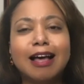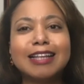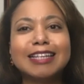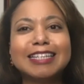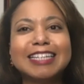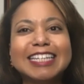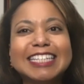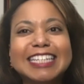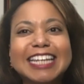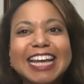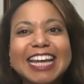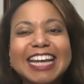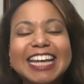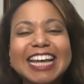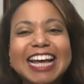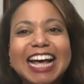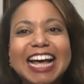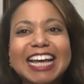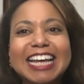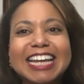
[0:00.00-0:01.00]
Today,
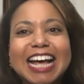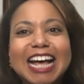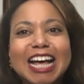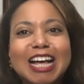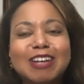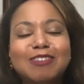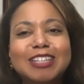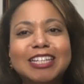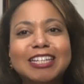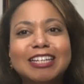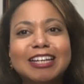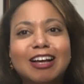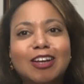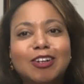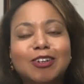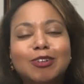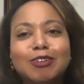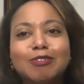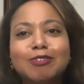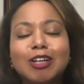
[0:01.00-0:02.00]
I have the
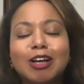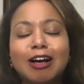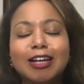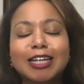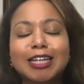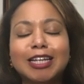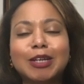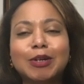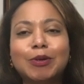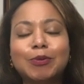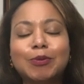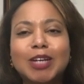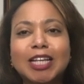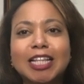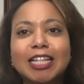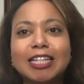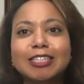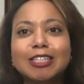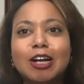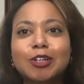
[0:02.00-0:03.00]
honor of talking
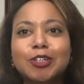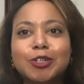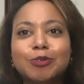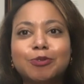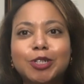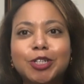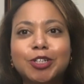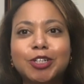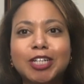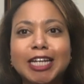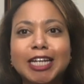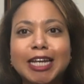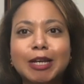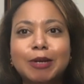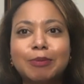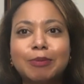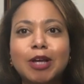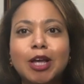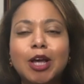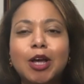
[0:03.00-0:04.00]
with Dr. Richard
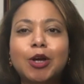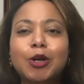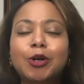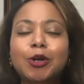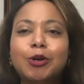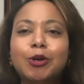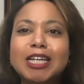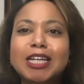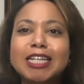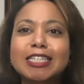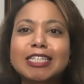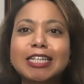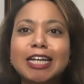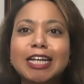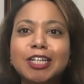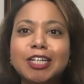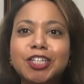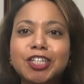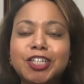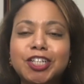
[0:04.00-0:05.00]
Kim, who is
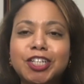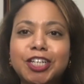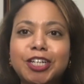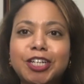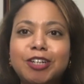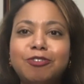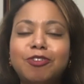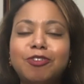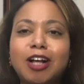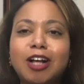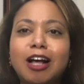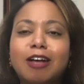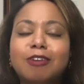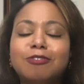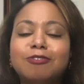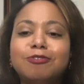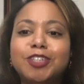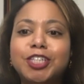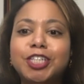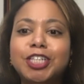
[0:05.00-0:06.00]
Section Chief
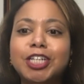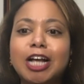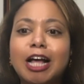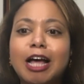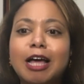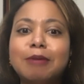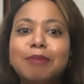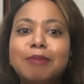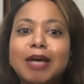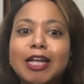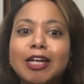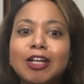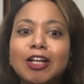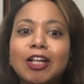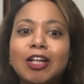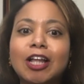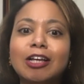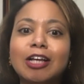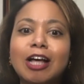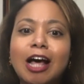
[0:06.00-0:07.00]
of GI
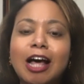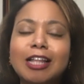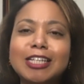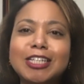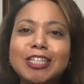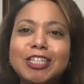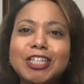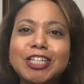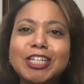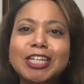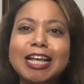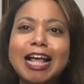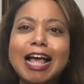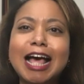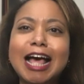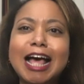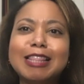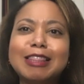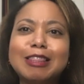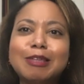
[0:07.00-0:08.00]
Medical Oncology
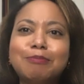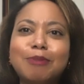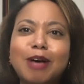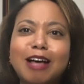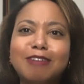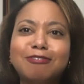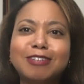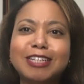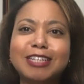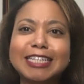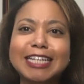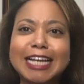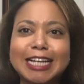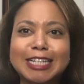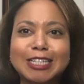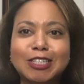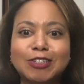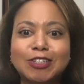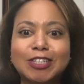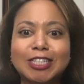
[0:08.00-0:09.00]
at the Moffitt
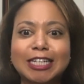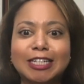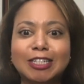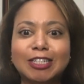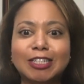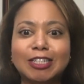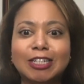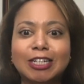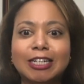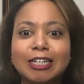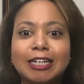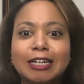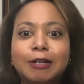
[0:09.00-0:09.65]
Cancer Center.